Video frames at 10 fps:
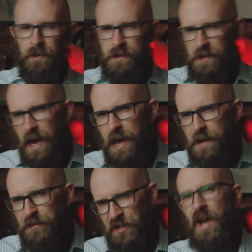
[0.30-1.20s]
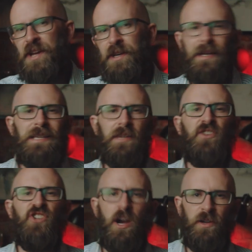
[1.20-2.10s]
Today, China is a
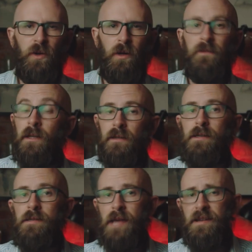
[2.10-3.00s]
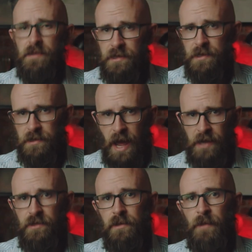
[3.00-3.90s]
juggernaut that looks set to
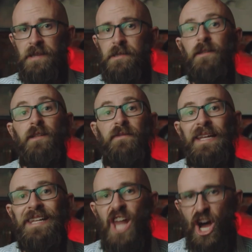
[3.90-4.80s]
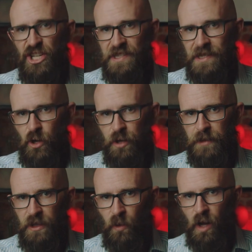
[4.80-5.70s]
snatch the mantle of the largest
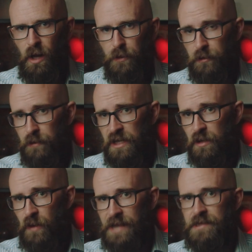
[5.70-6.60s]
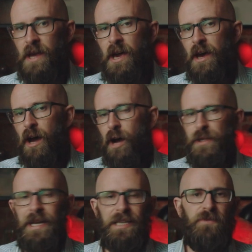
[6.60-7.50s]
economy in the world from the US over
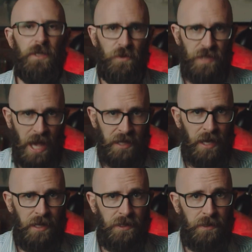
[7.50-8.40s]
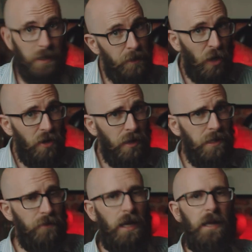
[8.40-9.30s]
the next few decades. Its progress
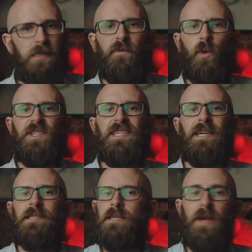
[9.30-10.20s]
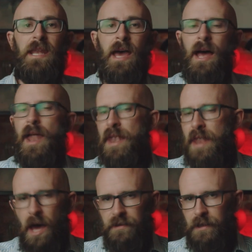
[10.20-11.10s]
over the last 40 years has been
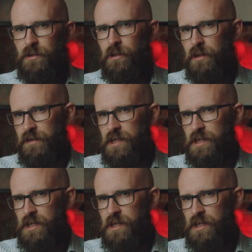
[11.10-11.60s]
nothing short of